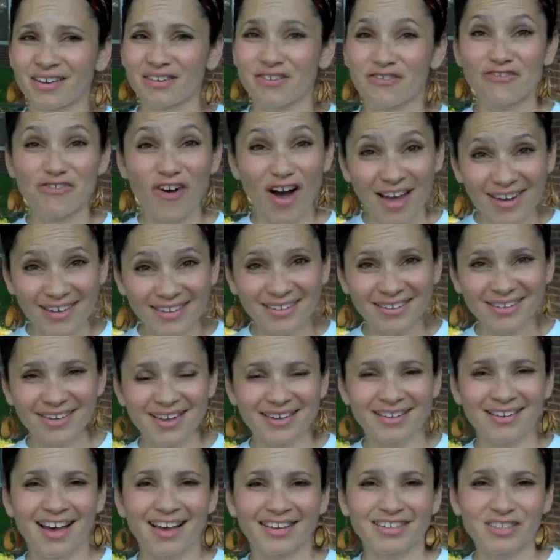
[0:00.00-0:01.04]
fun
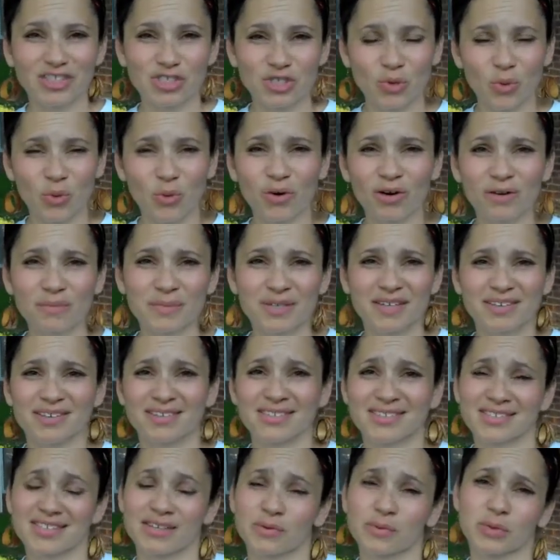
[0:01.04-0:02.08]
and not a chore,
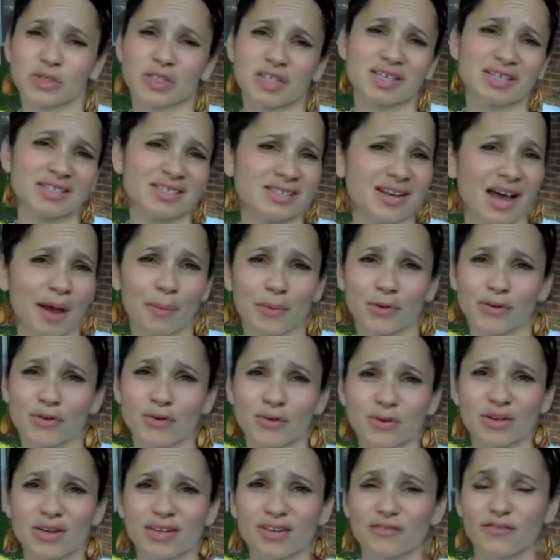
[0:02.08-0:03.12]
because it really is an
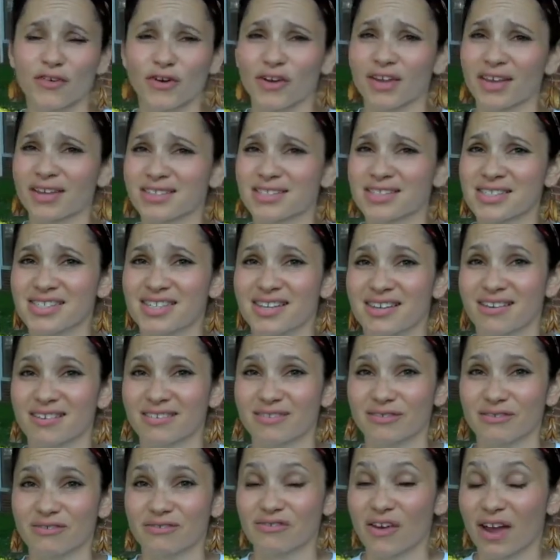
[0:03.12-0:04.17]
opportunity for kids to
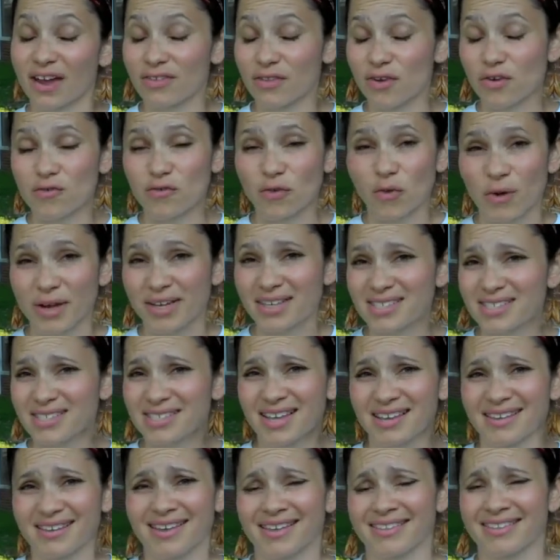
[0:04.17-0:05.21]
find their voice
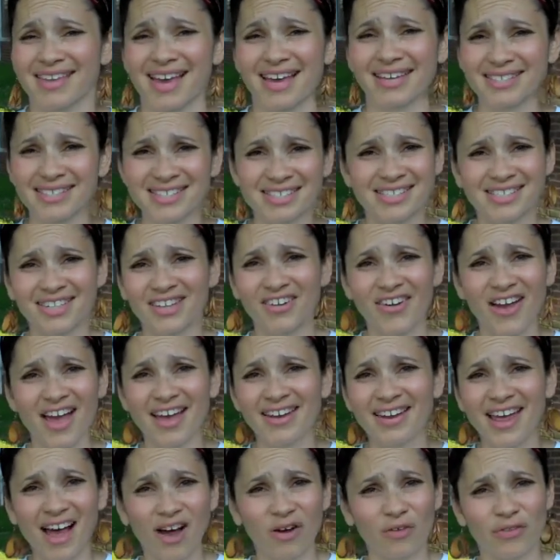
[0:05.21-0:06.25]
and get the ideas in their
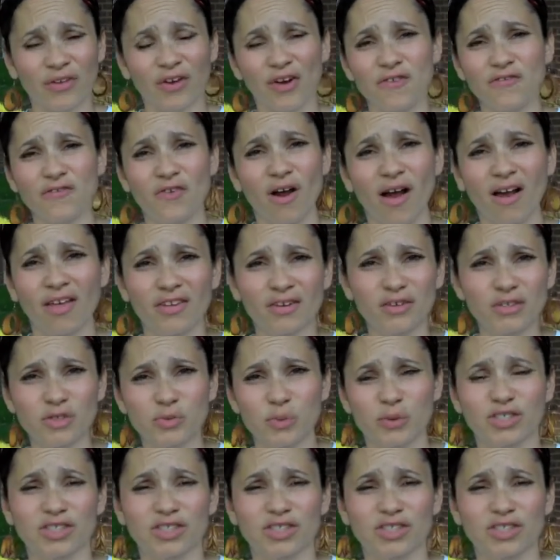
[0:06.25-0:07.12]
head out there for others,